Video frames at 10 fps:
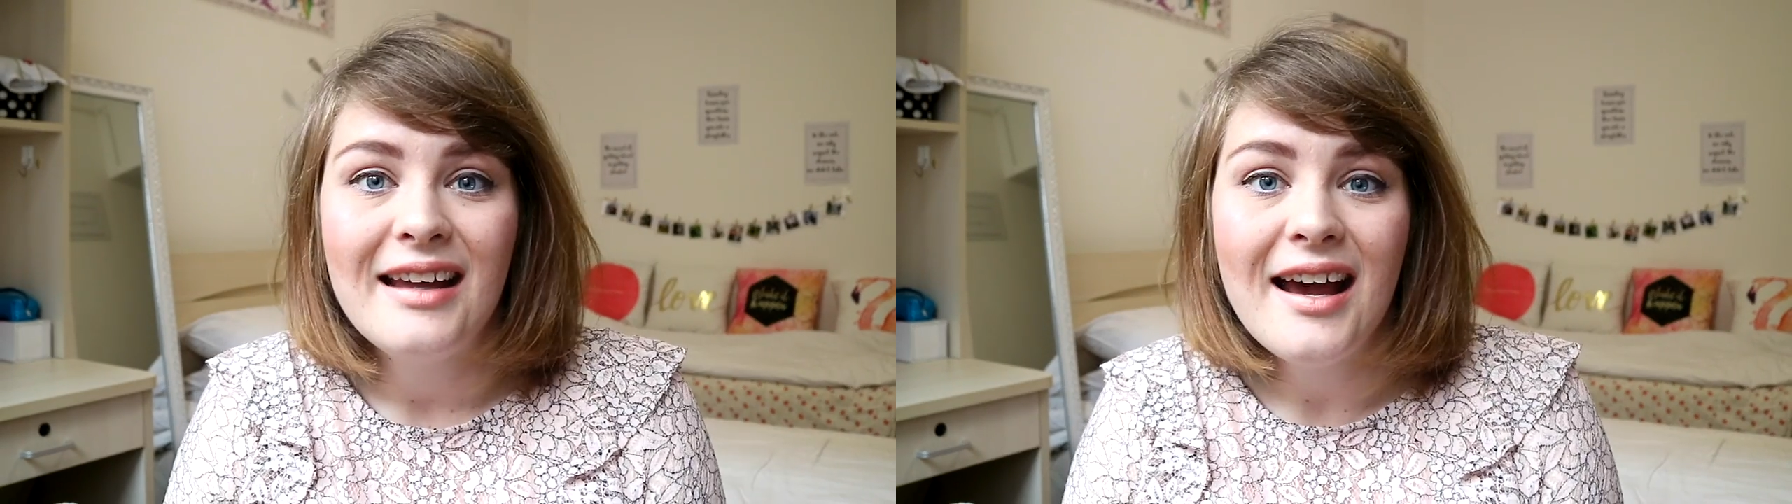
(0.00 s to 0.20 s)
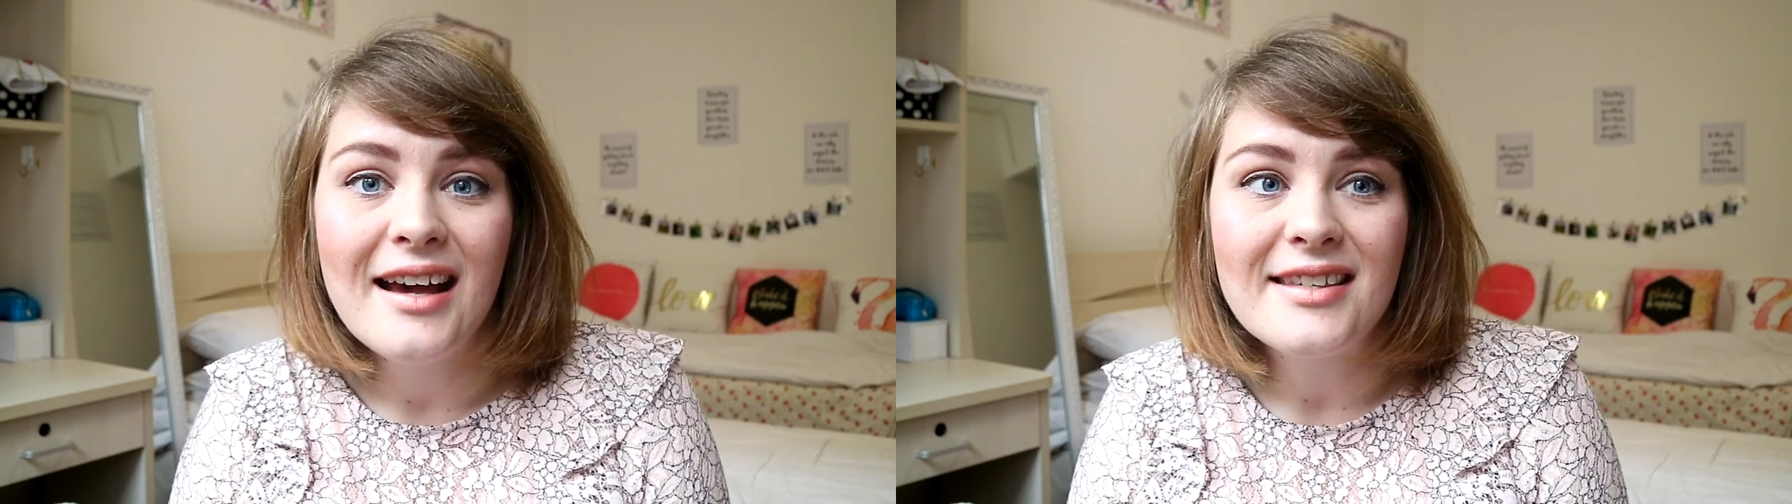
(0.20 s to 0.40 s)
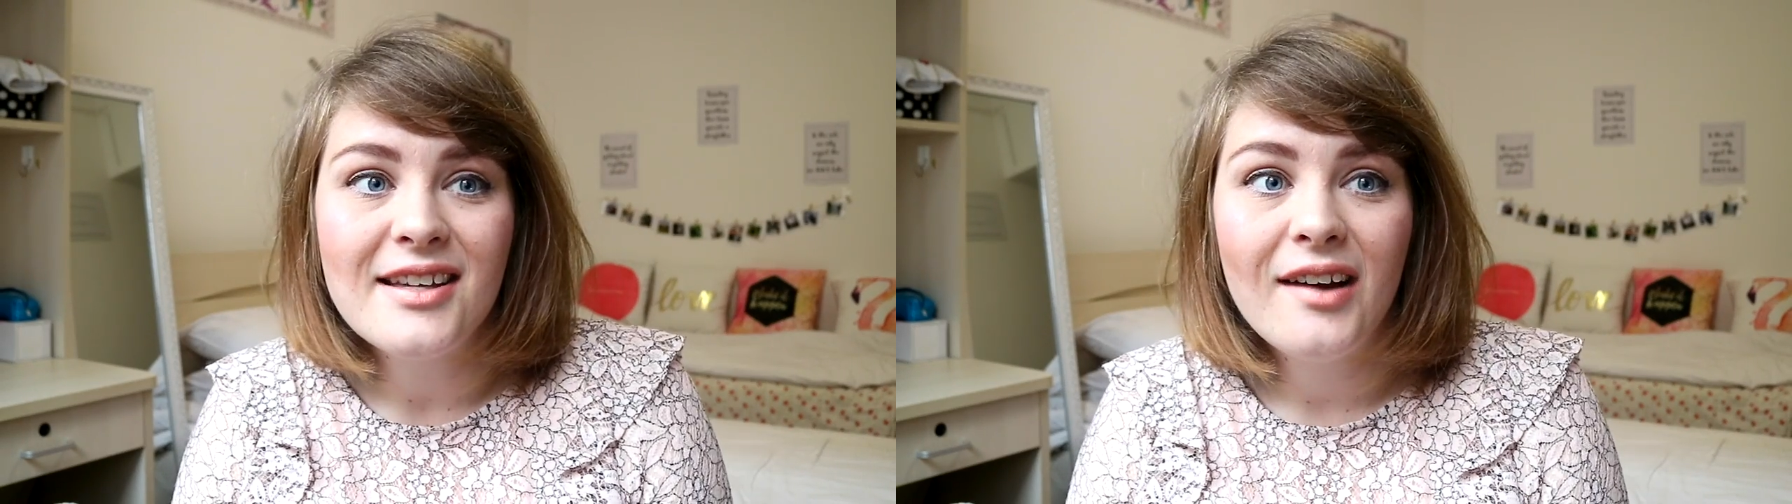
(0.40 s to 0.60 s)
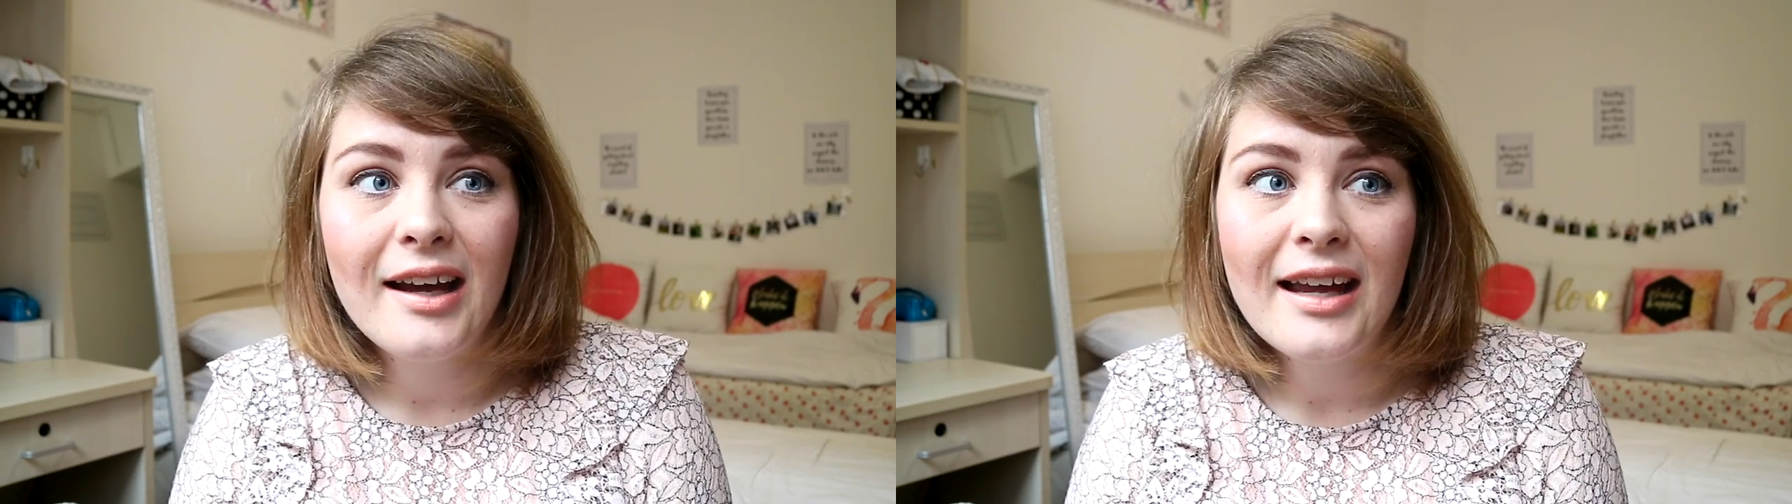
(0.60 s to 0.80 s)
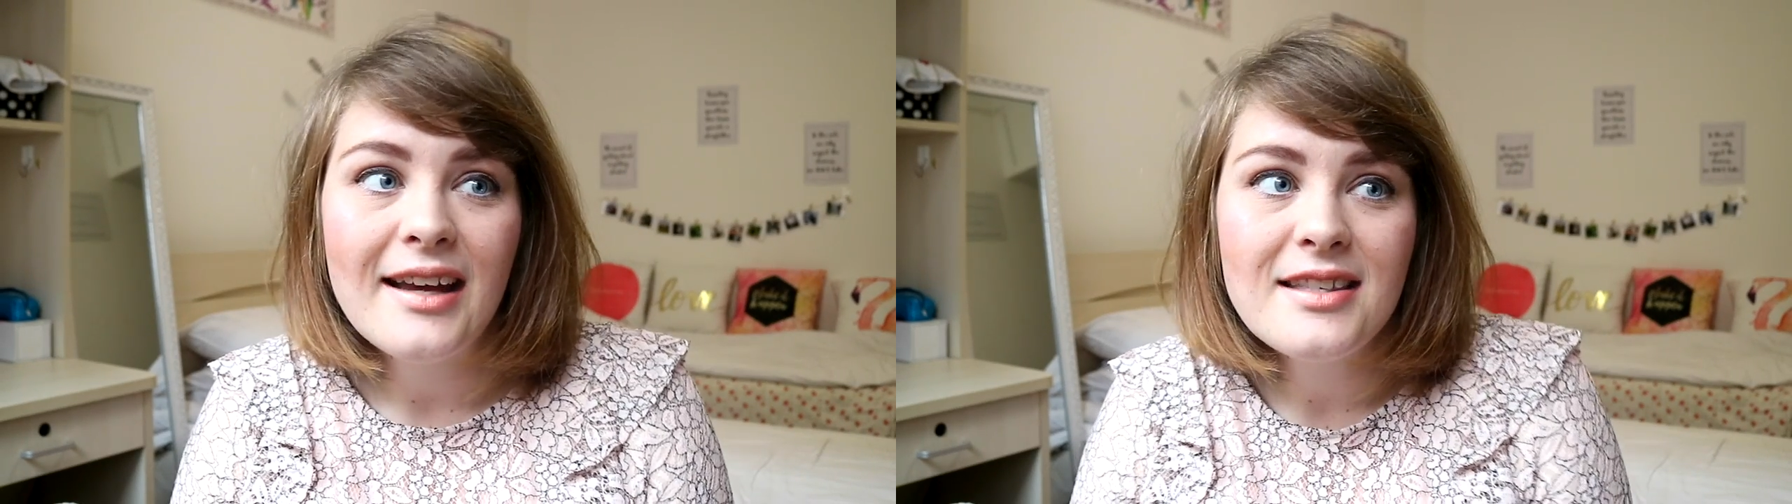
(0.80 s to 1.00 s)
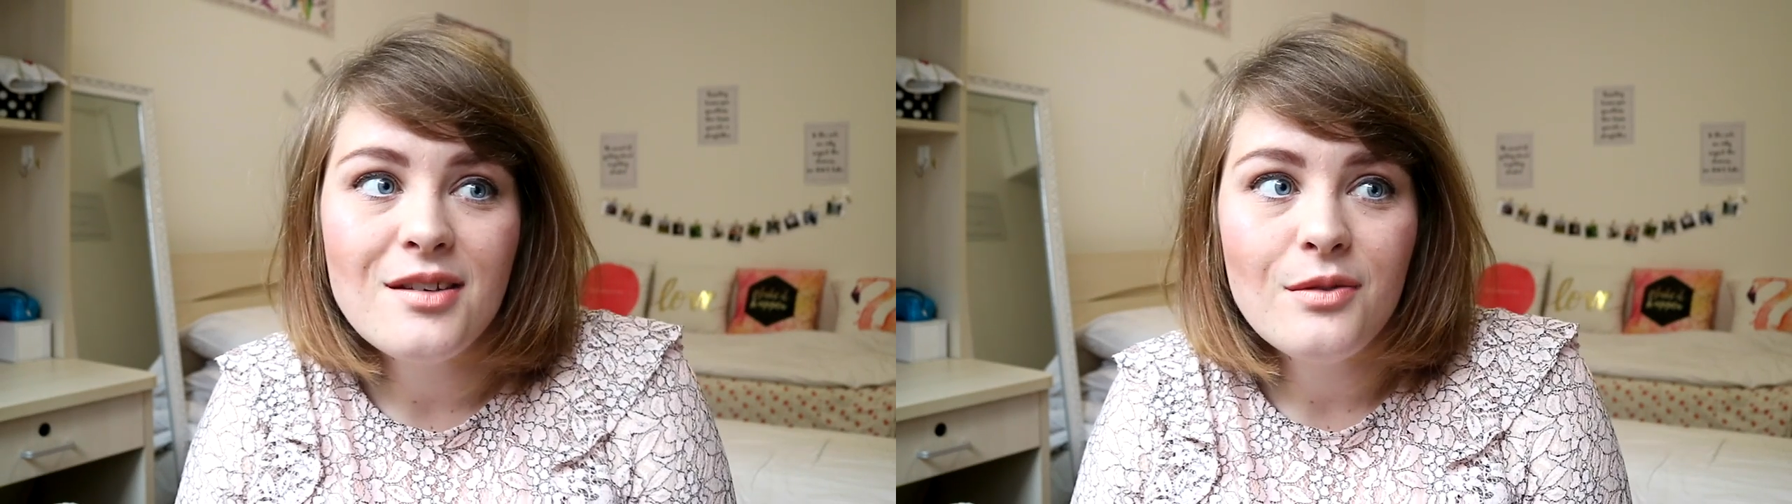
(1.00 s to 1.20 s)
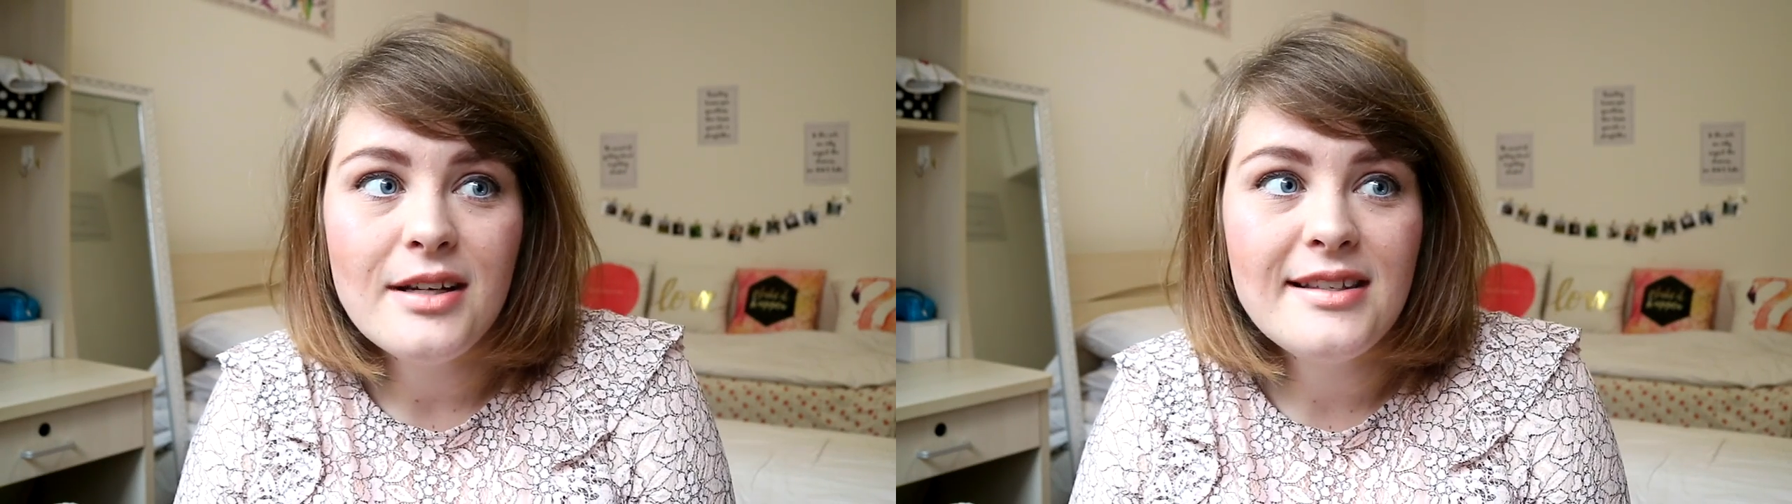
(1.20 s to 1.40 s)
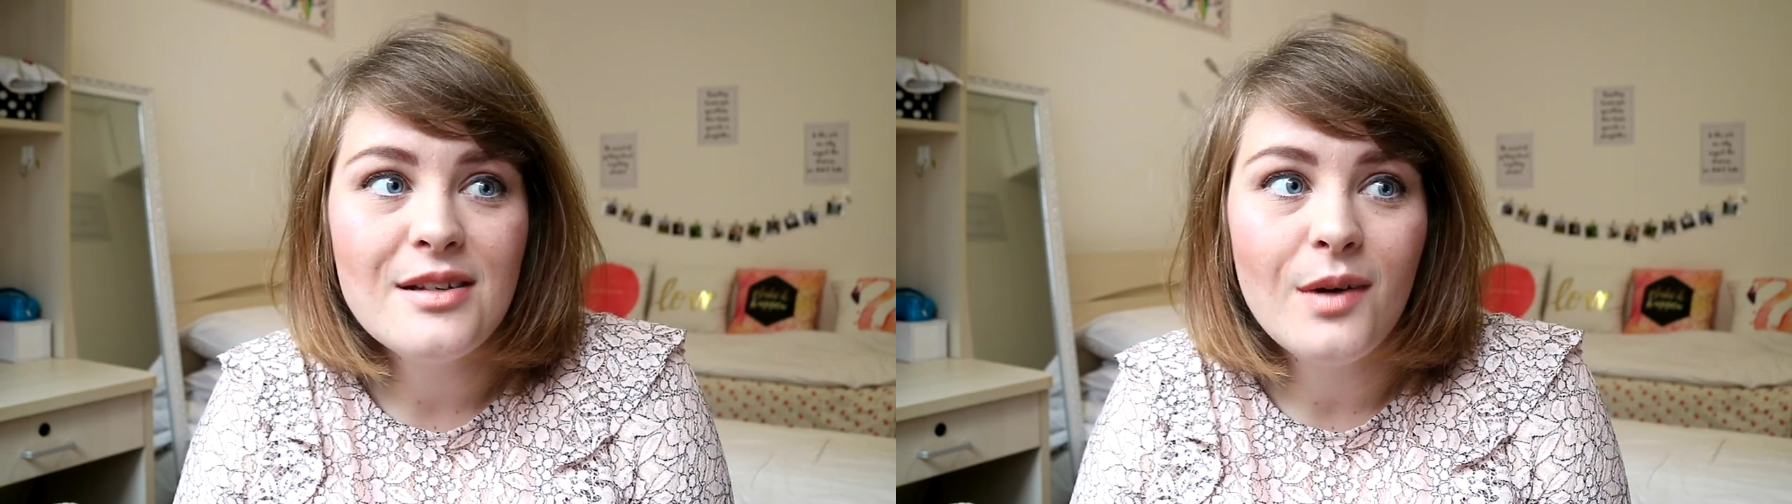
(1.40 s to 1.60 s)
Yeah, so I guess the
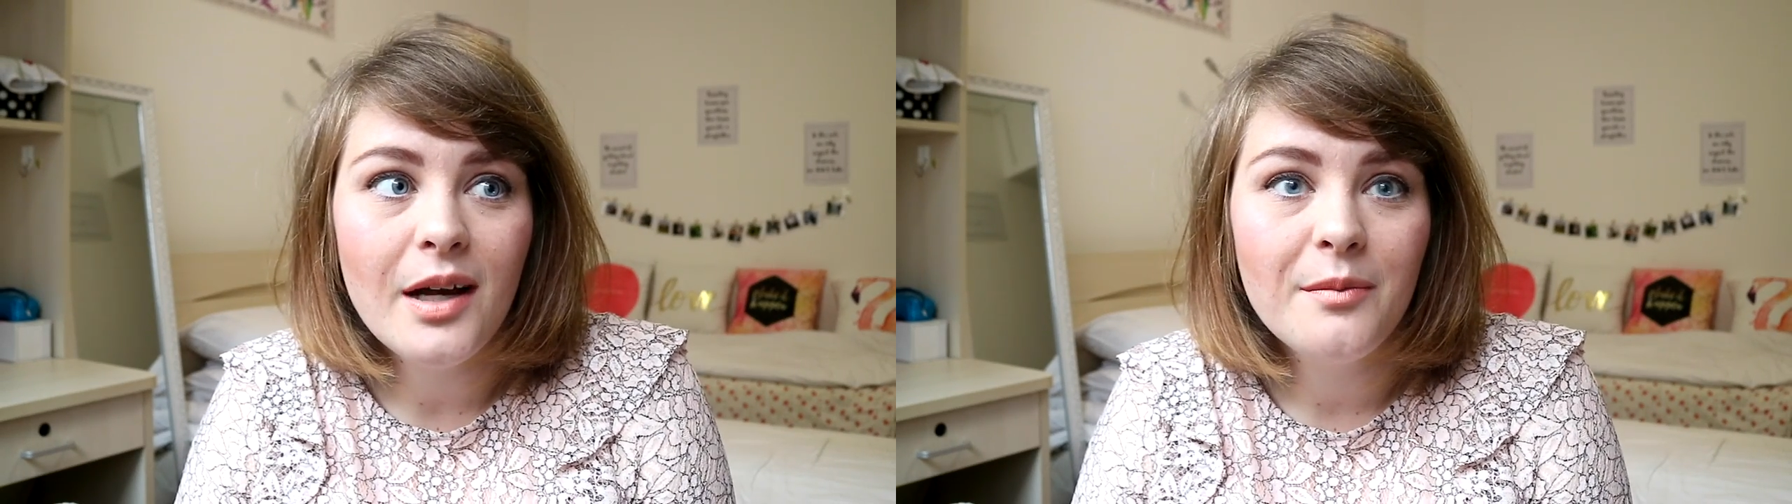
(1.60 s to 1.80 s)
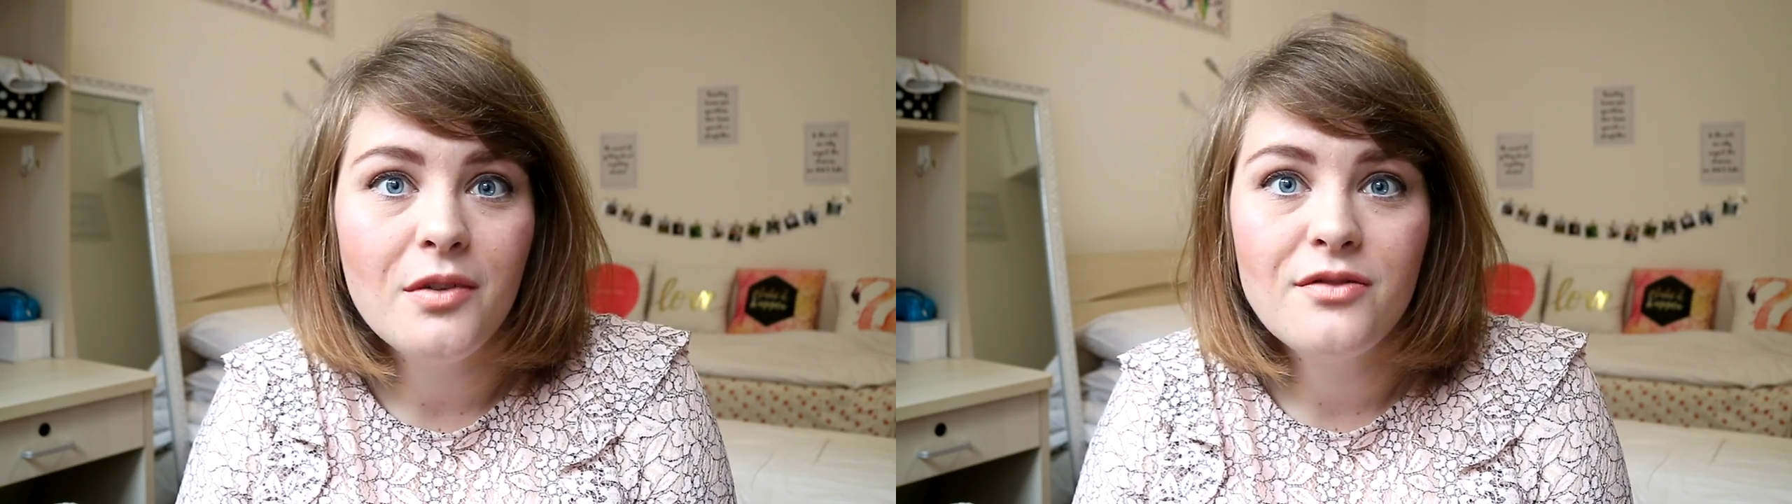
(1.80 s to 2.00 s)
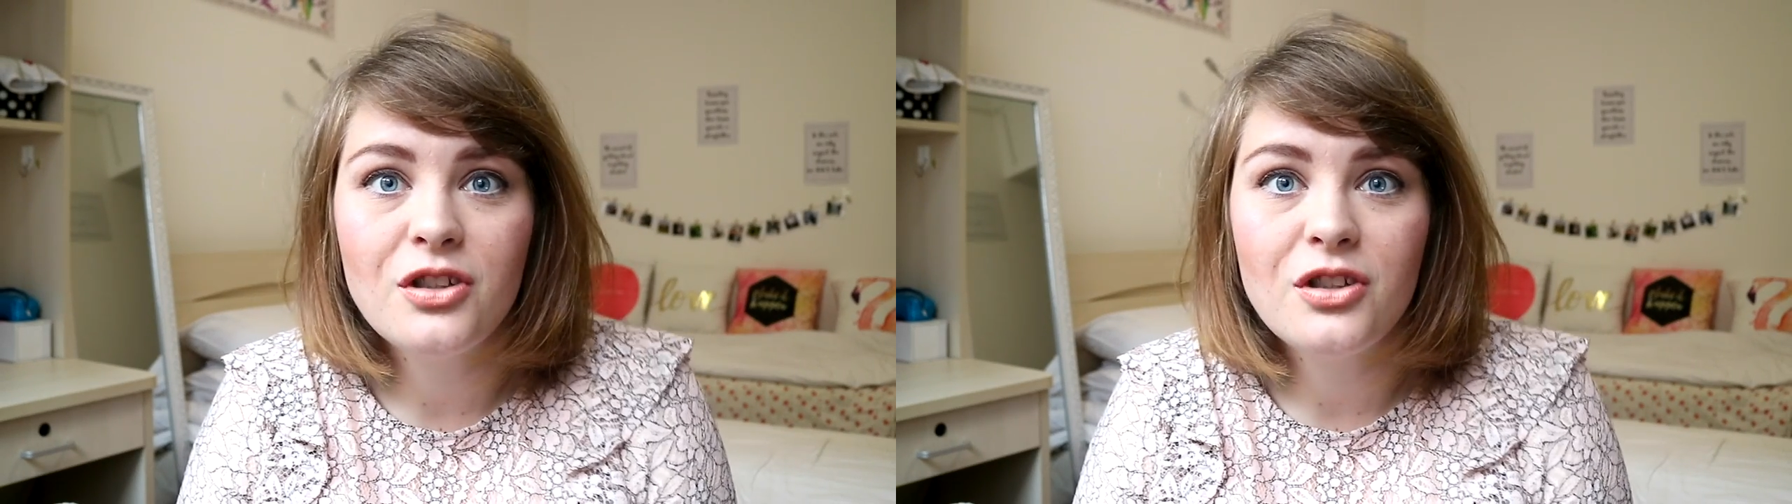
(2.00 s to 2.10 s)
reason why I moved